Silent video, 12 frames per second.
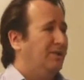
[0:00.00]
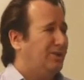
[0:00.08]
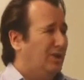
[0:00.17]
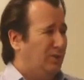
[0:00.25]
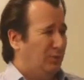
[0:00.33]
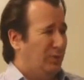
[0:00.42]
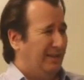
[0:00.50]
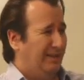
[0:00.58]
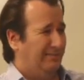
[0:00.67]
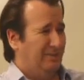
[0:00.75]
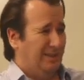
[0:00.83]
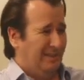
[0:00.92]
As long as we
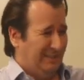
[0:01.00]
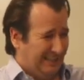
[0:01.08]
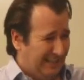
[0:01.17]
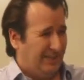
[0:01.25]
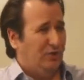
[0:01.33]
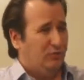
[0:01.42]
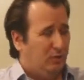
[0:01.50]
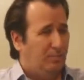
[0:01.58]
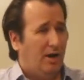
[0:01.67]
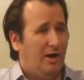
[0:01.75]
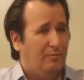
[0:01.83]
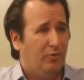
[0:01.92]
can get you to
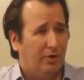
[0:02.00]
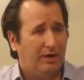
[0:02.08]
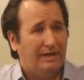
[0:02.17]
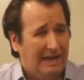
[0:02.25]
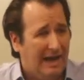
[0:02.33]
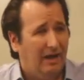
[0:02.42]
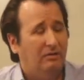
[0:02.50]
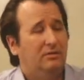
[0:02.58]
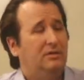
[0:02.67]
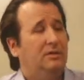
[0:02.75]
buy a product now,